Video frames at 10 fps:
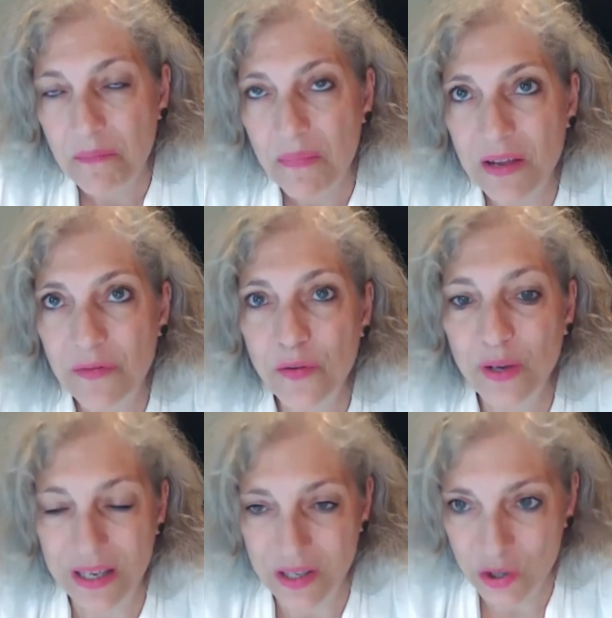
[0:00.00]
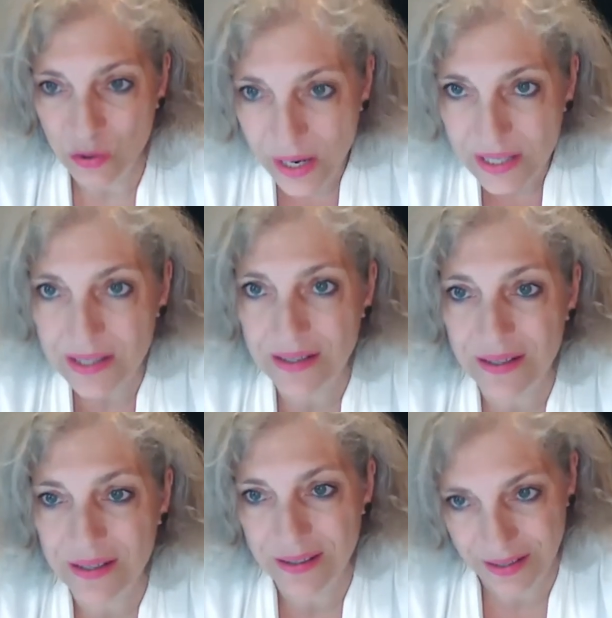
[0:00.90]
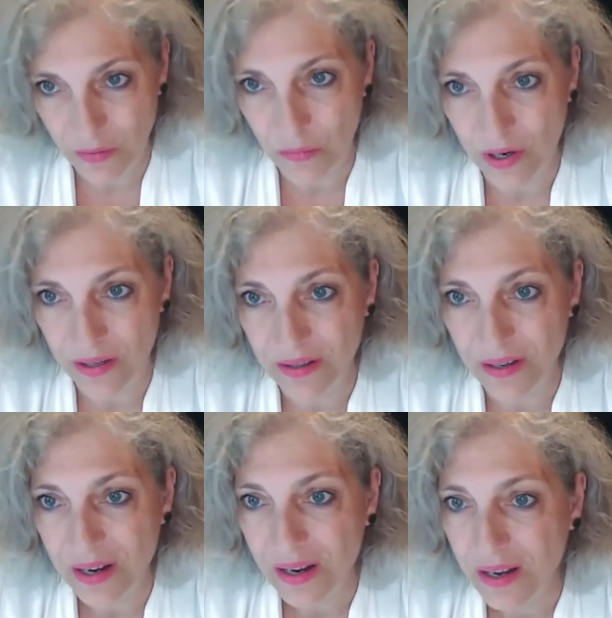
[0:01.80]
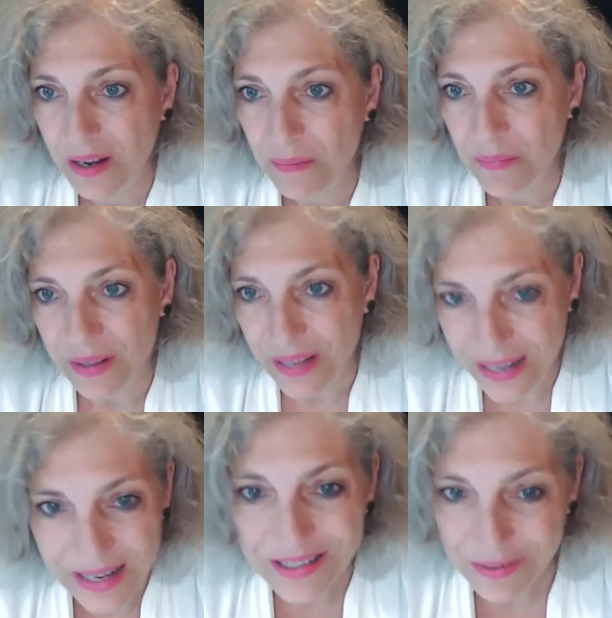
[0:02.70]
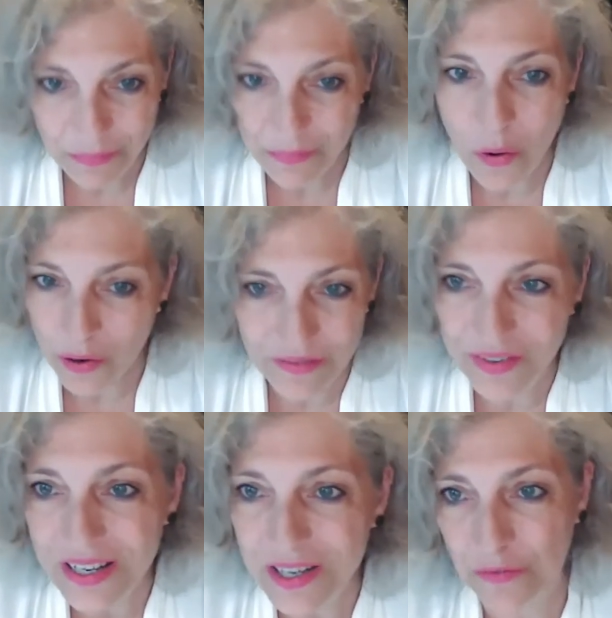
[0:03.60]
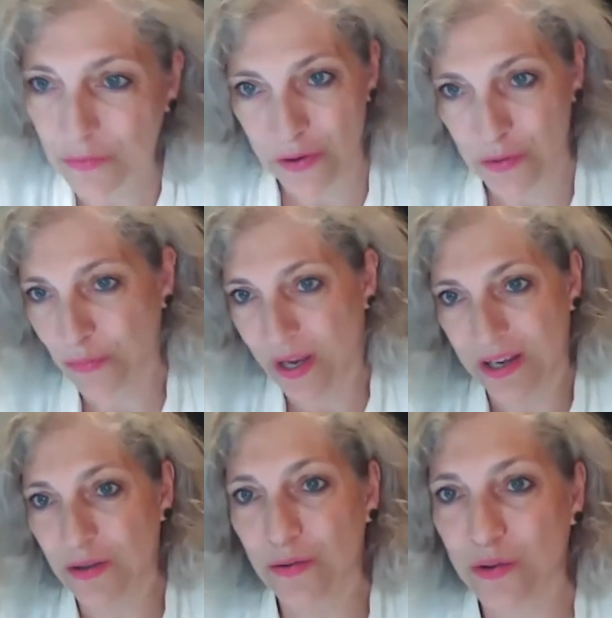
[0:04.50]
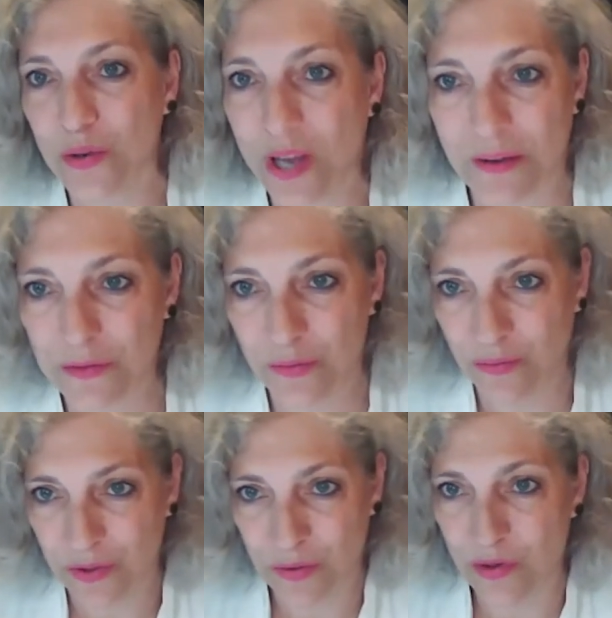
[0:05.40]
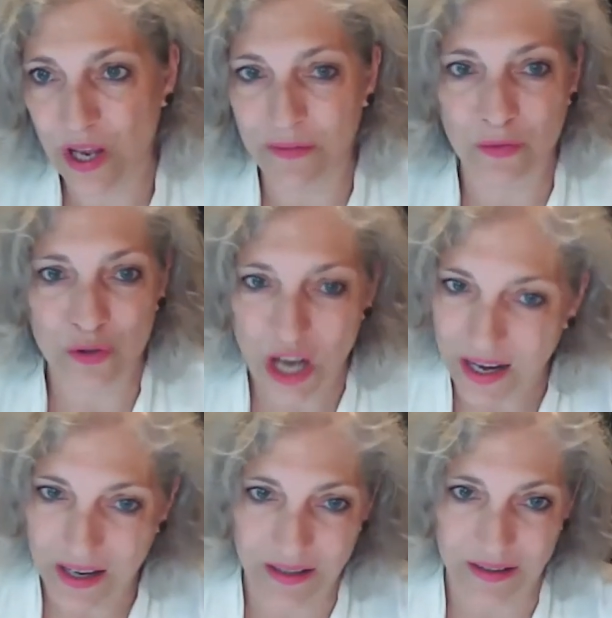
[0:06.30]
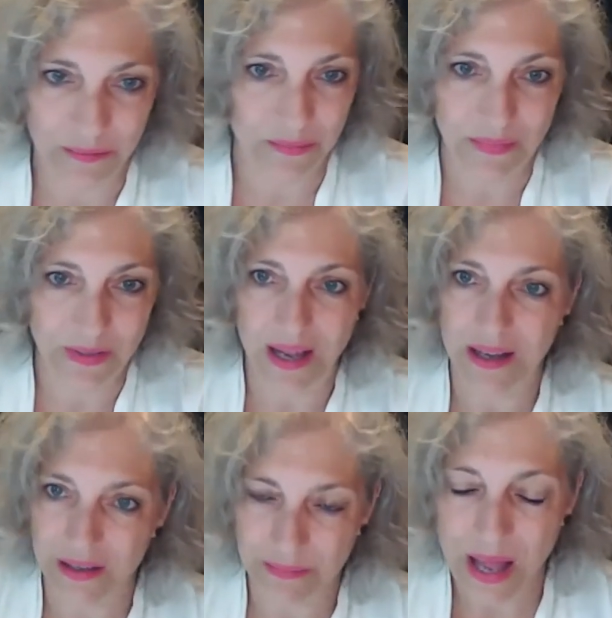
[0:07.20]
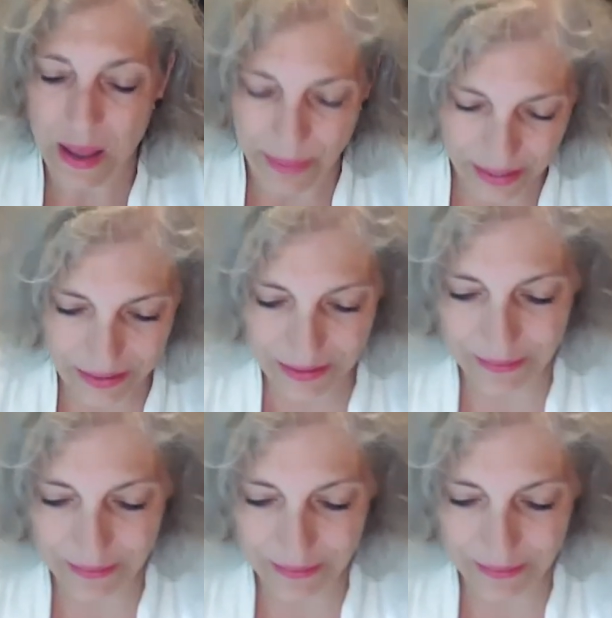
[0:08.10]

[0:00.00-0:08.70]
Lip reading: if you can trust someone, then it's more convenient for you. Yeah, you don't have to check. But